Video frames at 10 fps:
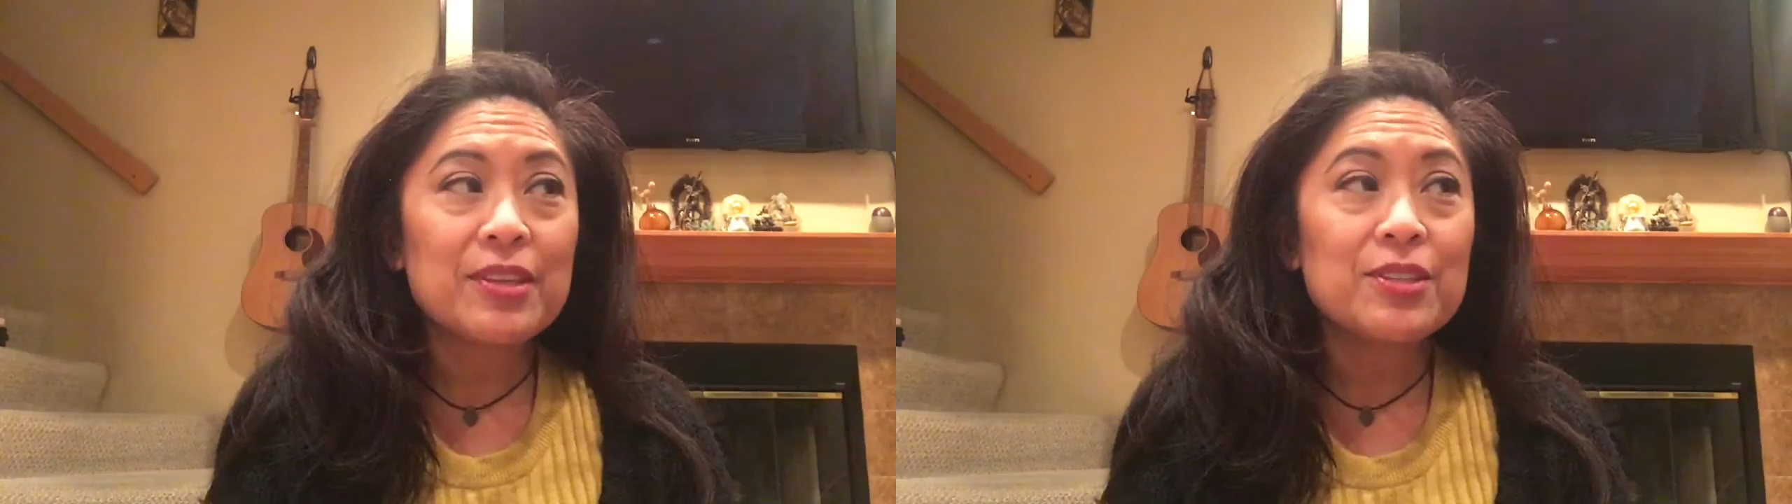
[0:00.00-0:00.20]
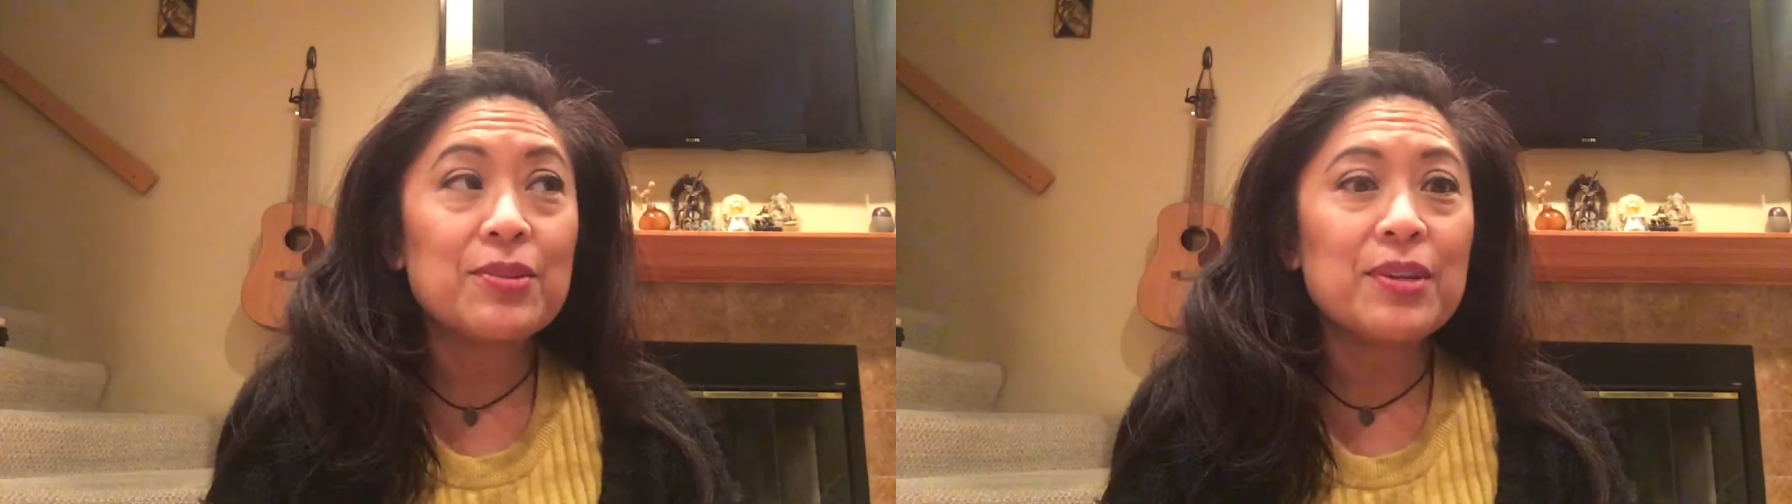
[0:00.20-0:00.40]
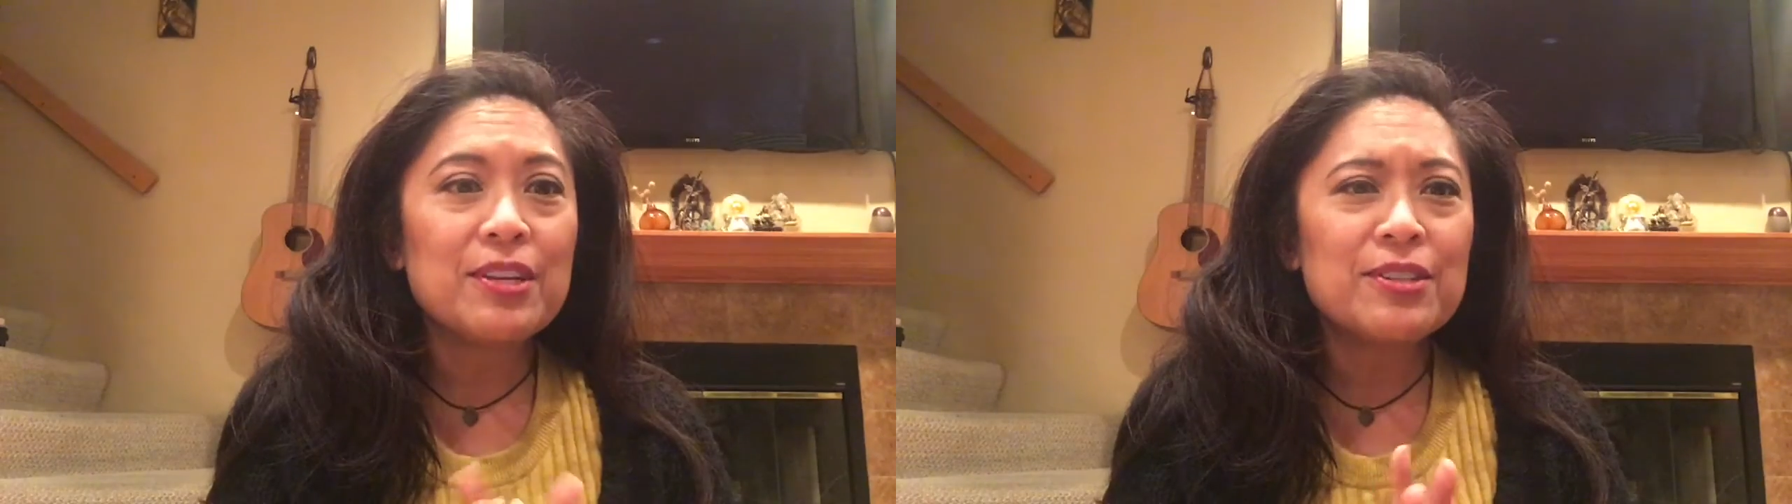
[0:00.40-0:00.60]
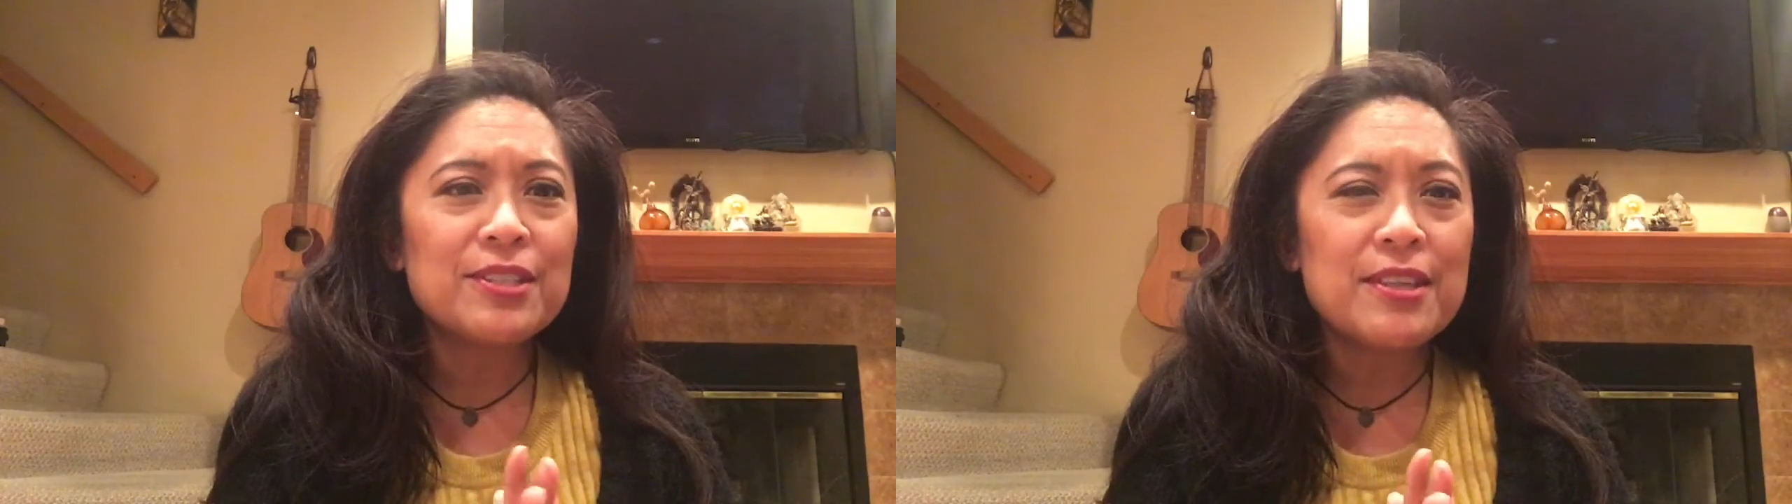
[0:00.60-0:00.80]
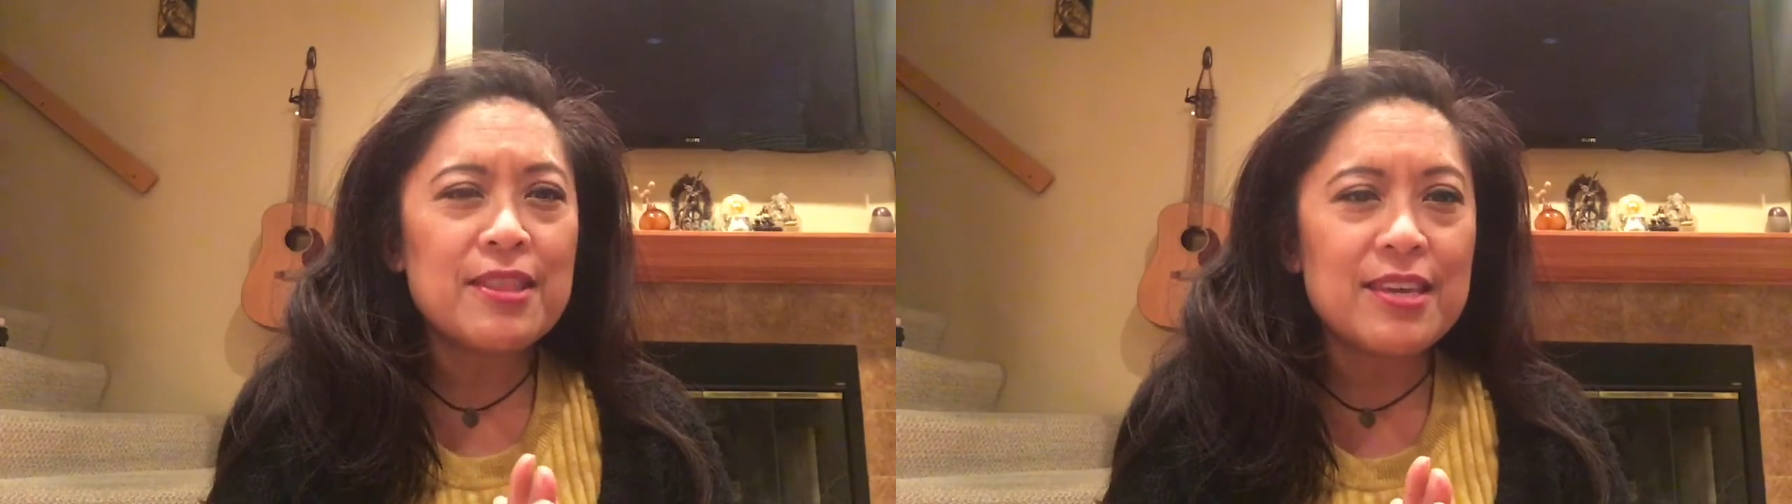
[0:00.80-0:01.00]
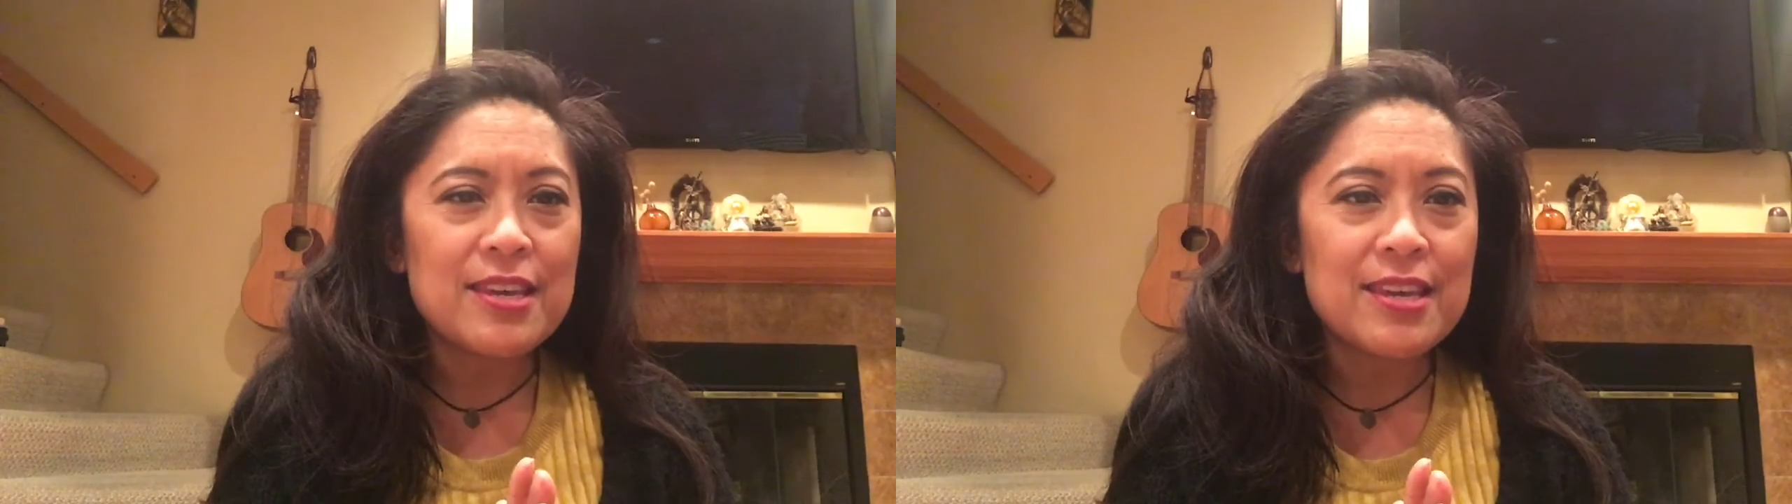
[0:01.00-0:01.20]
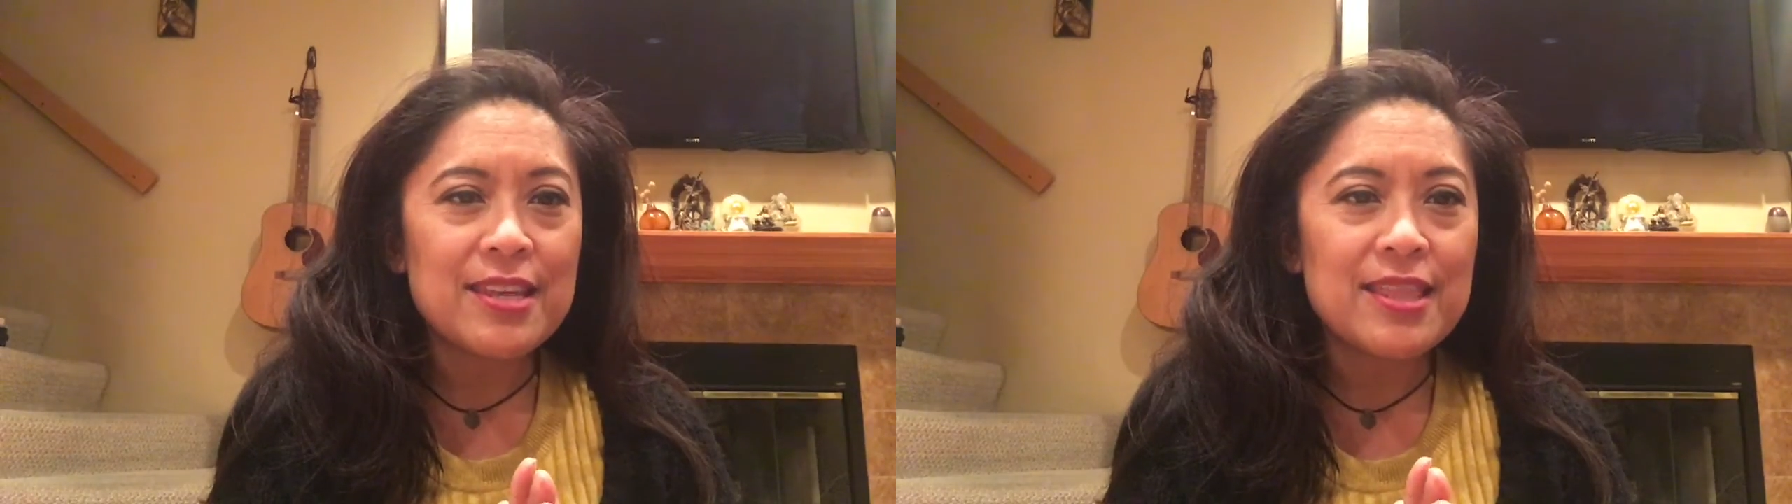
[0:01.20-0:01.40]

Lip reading: So here's the thing